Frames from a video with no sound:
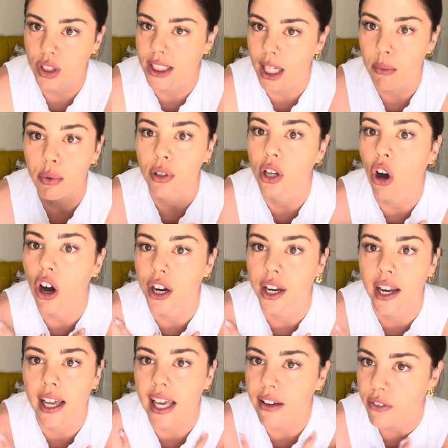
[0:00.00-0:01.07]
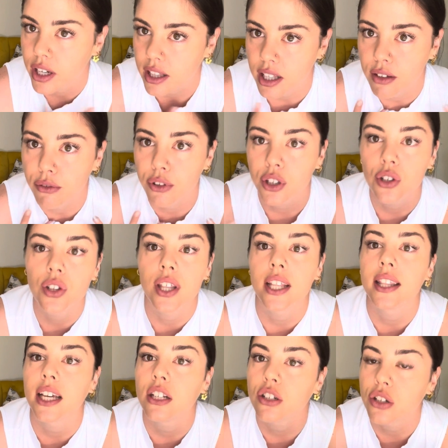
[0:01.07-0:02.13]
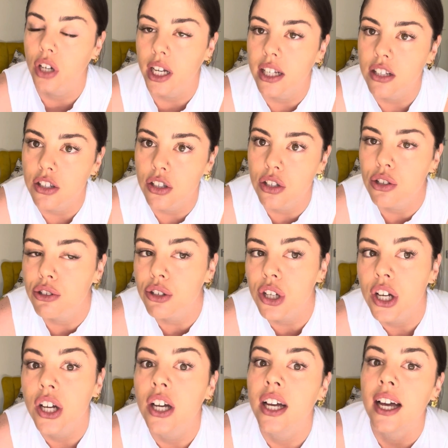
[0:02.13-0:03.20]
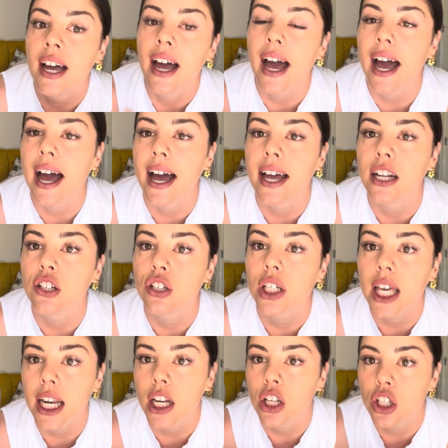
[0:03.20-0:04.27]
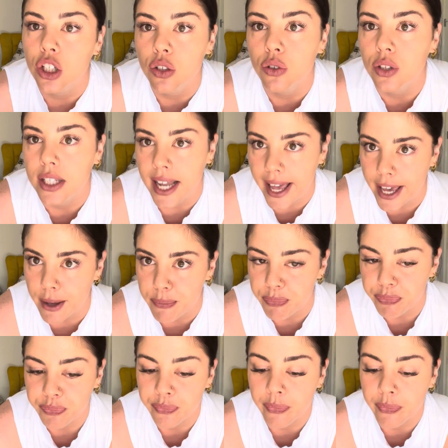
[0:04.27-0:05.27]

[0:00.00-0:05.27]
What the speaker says: They put on everything for you, then they dress you and you get a new name,